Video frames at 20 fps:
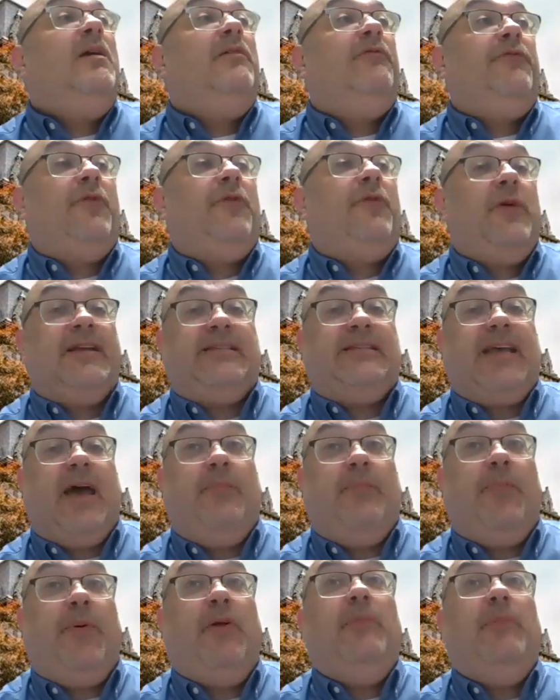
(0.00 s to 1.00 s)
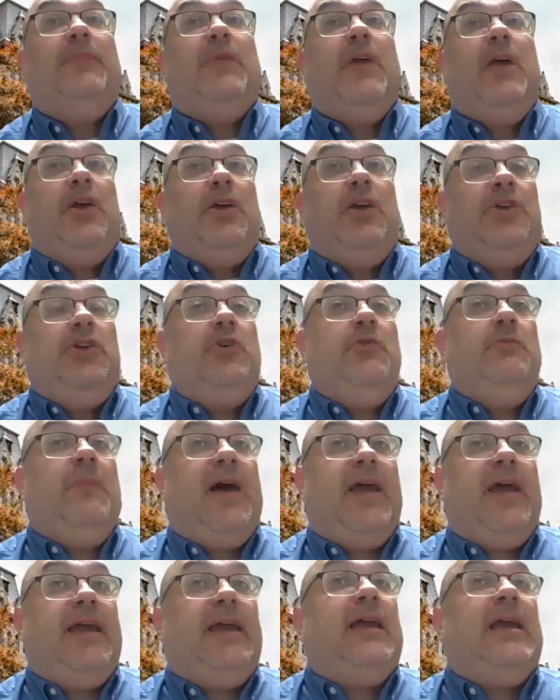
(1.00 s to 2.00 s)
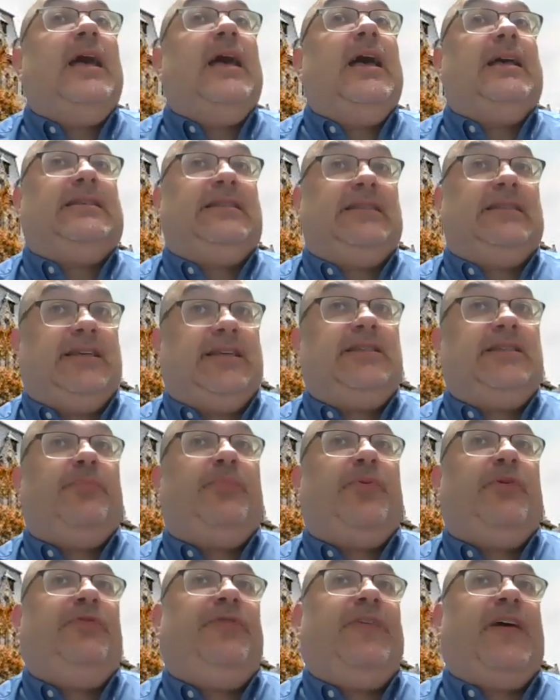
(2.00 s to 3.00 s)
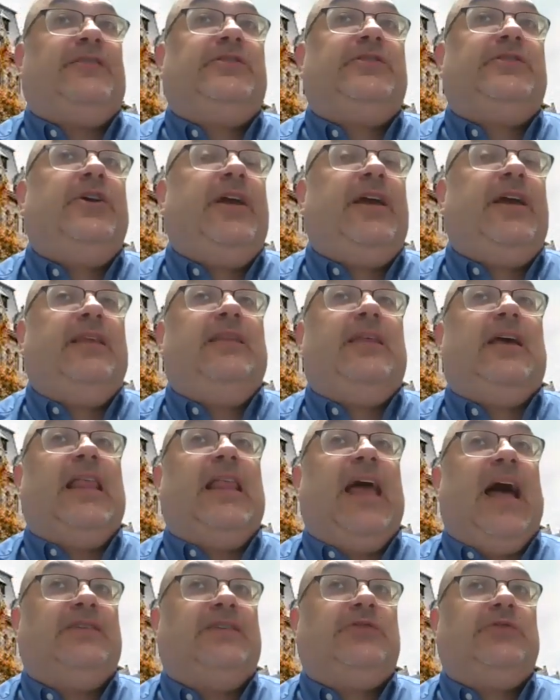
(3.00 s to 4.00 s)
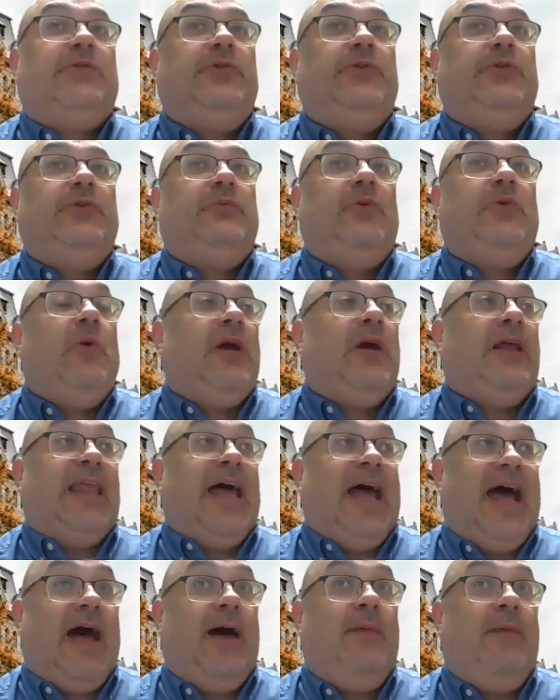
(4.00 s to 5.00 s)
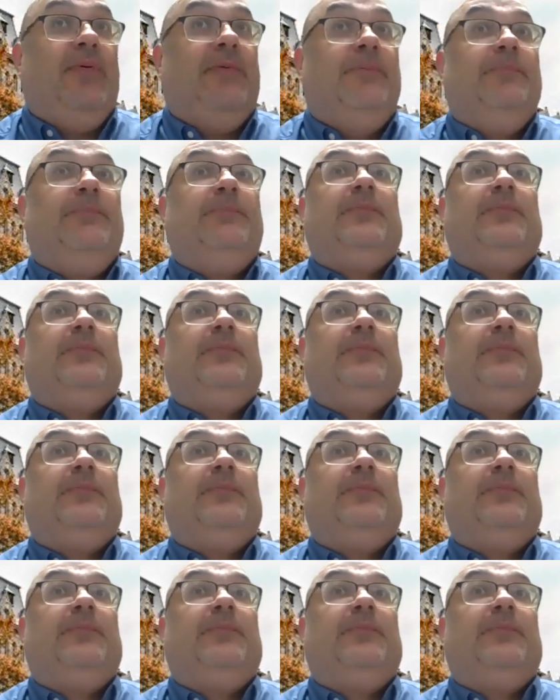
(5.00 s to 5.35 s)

For example, you might assist a professor in the classroom or a lab.